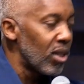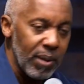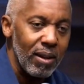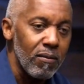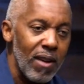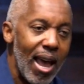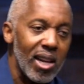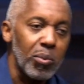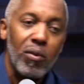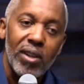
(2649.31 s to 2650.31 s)
but in
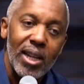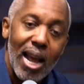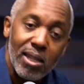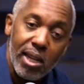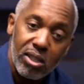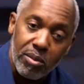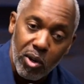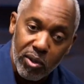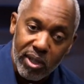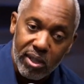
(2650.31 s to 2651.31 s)
valleys, we forget our
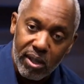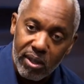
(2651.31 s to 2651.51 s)
testimonies.